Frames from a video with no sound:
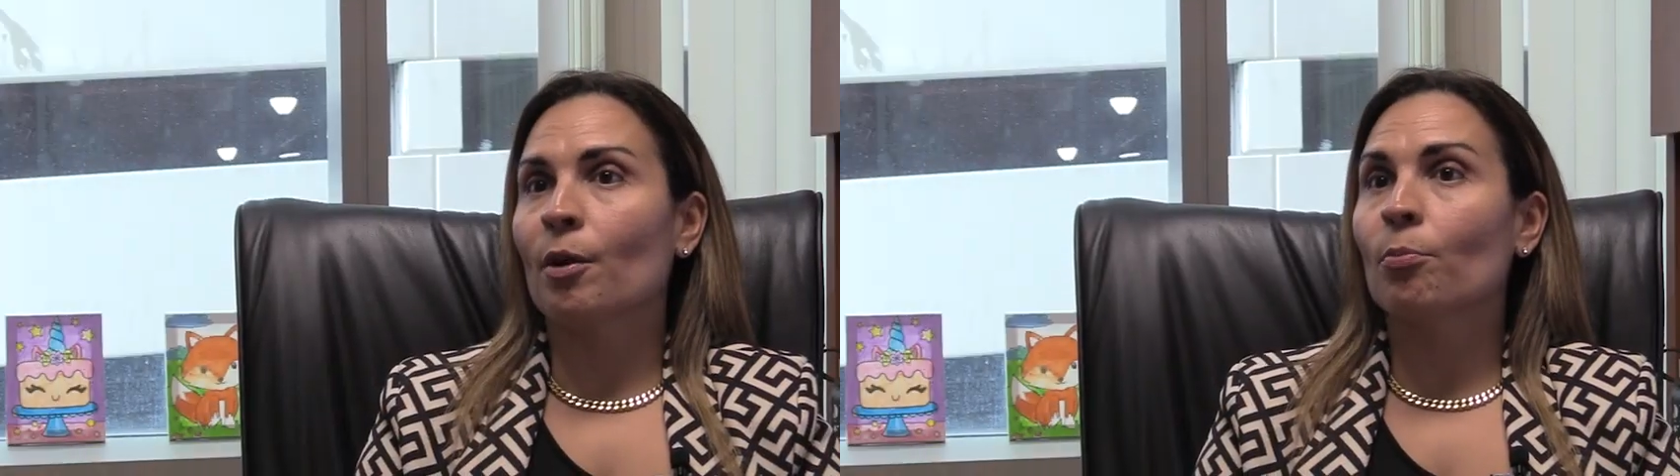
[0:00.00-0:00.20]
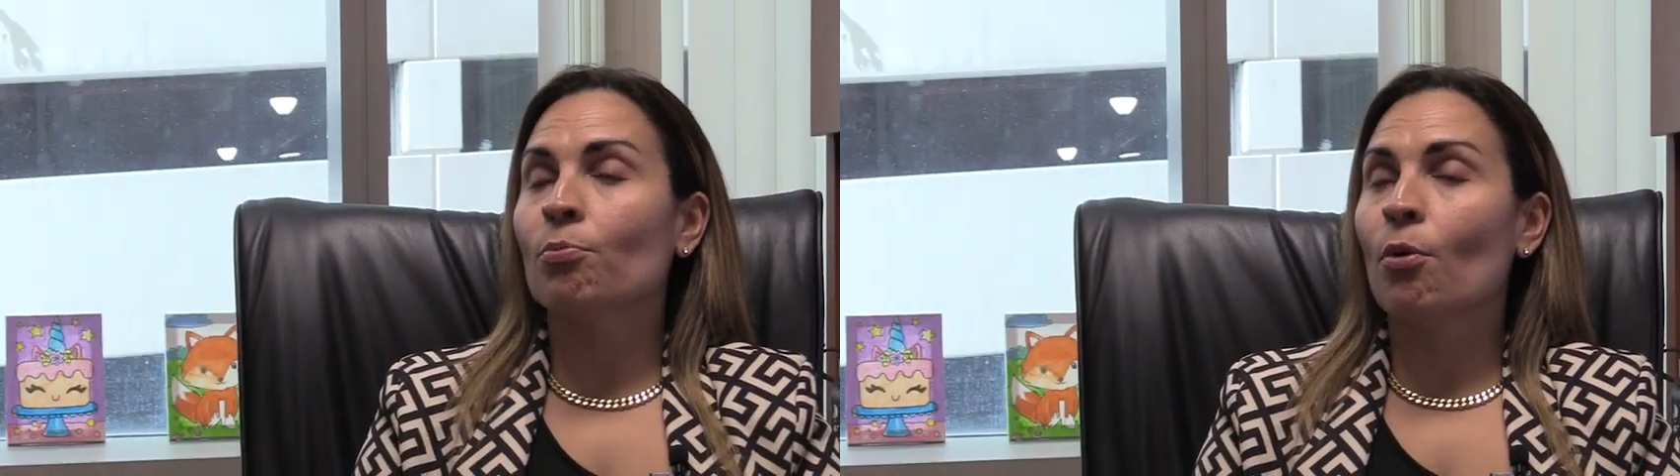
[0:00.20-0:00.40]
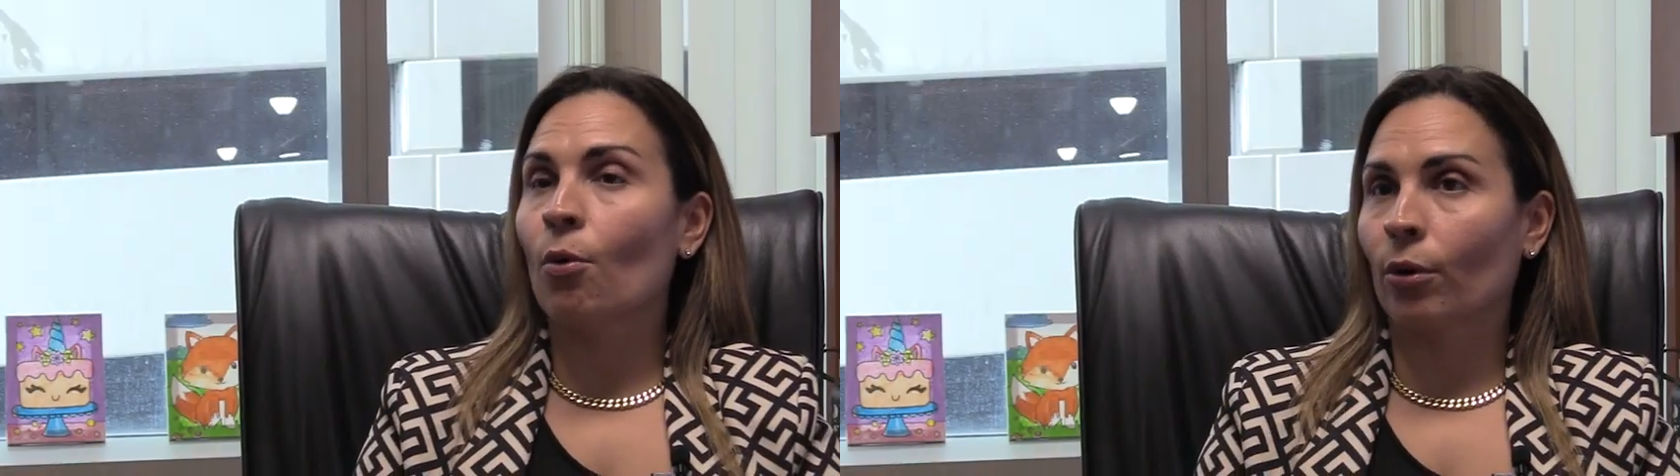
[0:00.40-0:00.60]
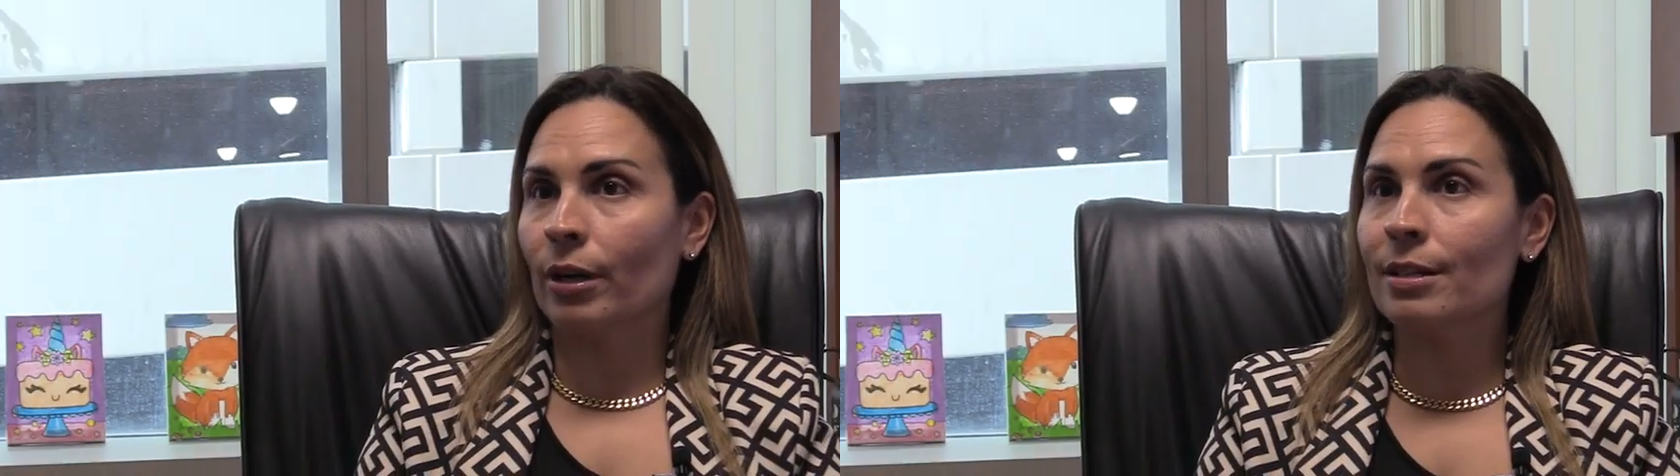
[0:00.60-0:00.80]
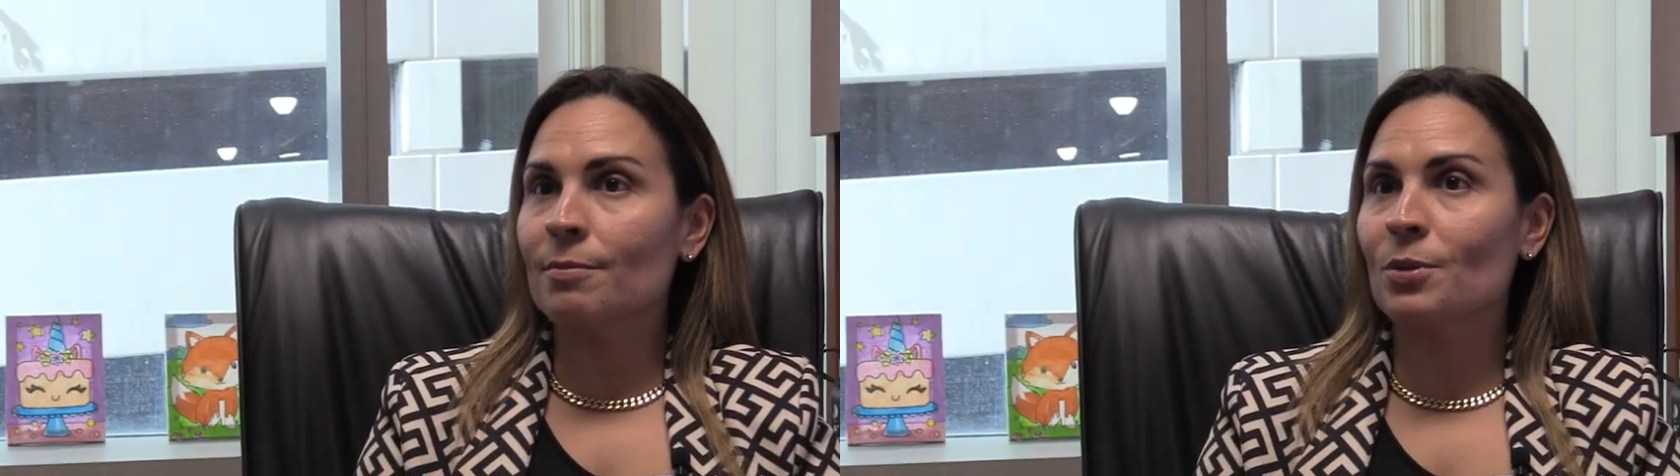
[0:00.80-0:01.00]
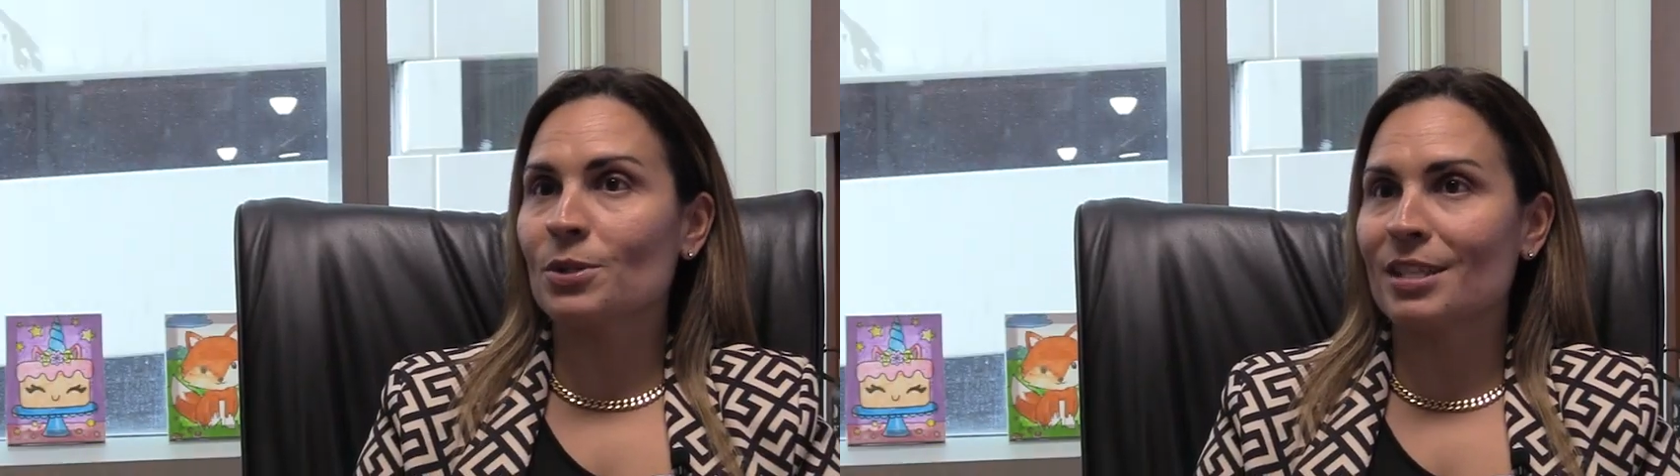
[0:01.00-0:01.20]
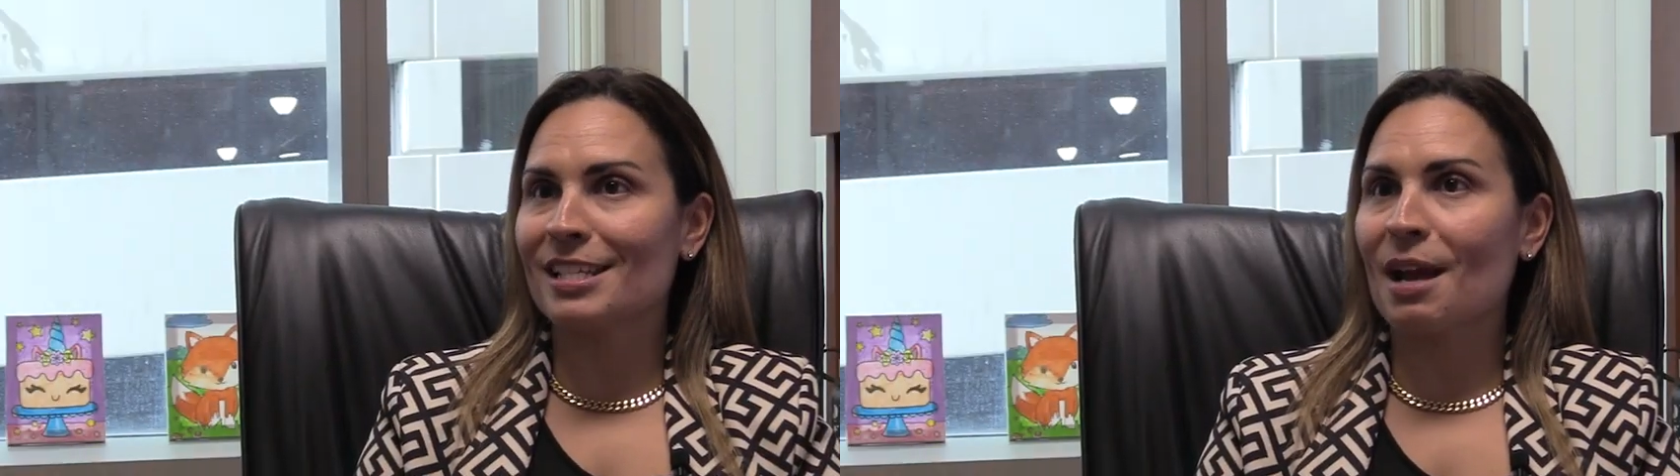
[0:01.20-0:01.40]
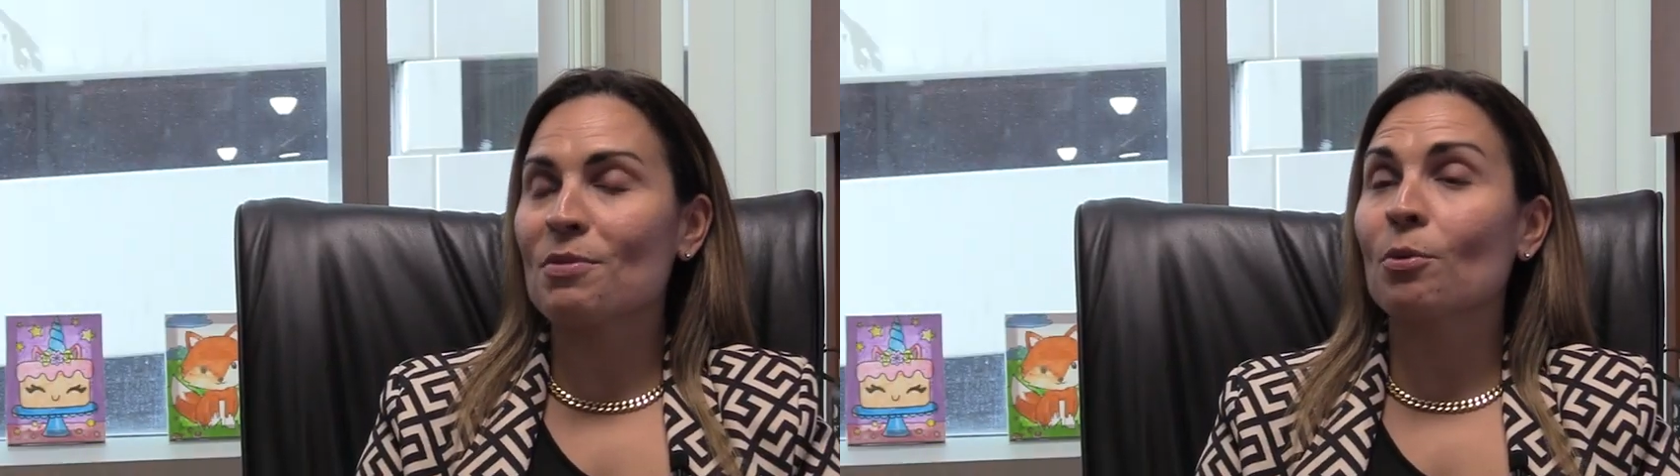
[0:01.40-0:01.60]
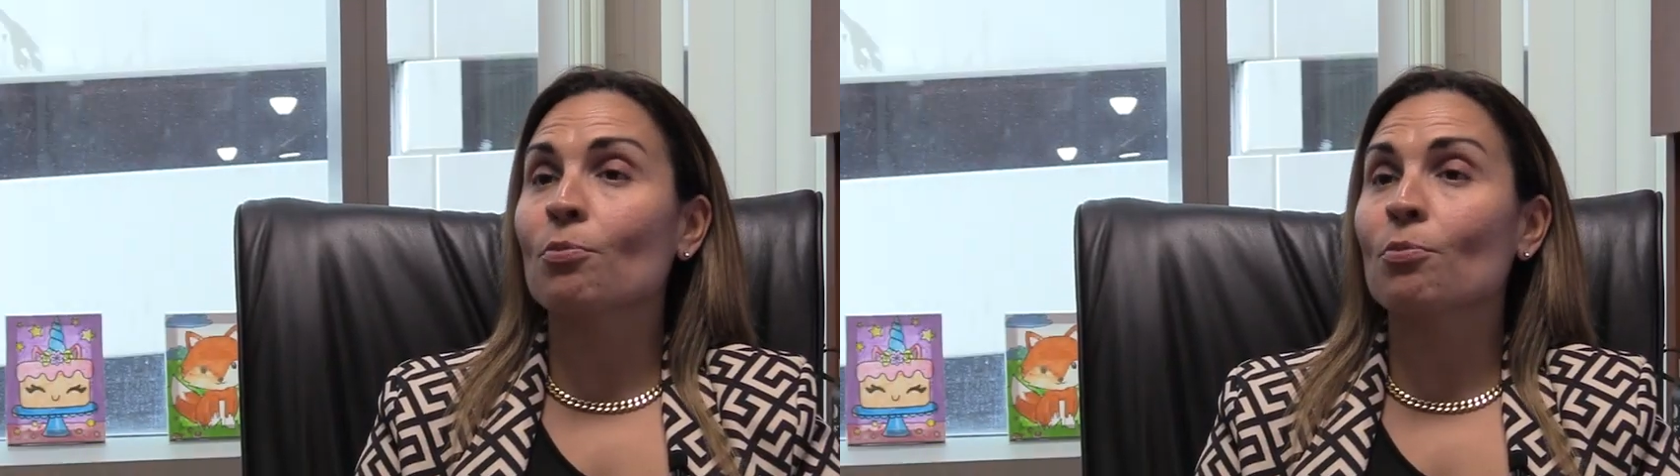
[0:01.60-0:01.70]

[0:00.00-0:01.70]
they're born, most of the time they're